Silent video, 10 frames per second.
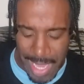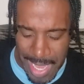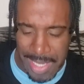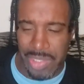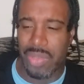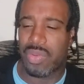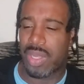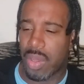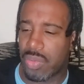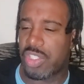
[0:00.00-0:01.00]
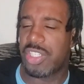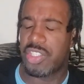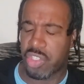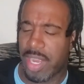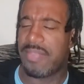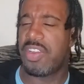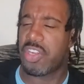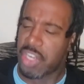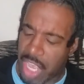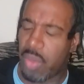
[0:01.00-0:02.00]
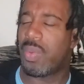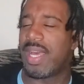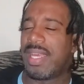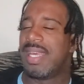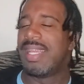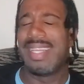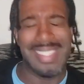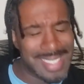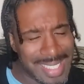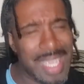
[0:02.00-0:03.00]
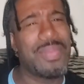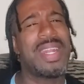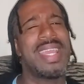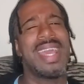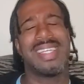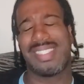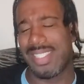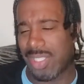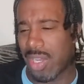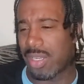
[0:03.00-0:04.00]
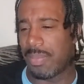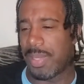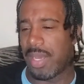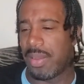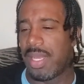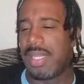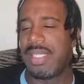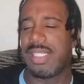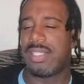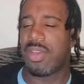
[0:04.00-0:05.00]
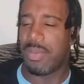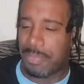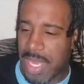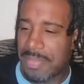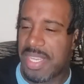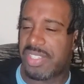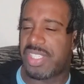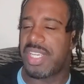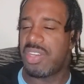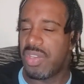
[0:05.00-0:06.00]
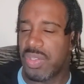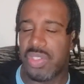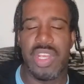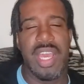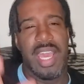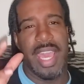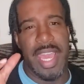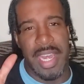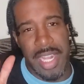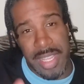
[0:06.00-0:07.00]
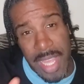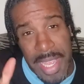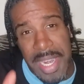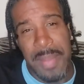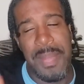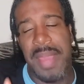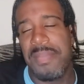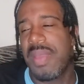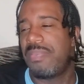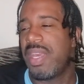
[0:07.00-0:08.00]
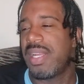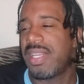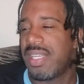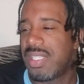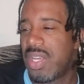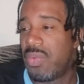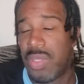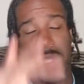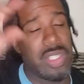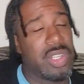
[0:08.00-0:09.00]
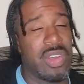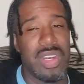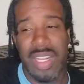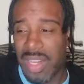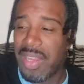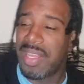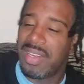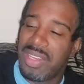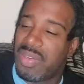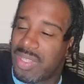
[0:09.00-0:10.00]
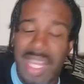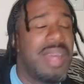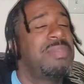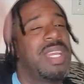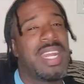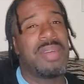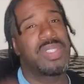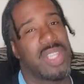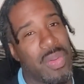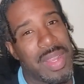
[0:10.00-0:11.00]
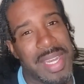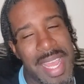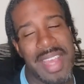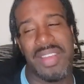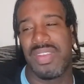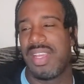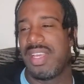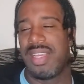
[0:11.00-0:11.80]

Cancel culture, Trevor Noah. Let's see what he has to talk about. This is on BBC News, and the thing that made me pick this was because on the look, little thumb, because I was going down,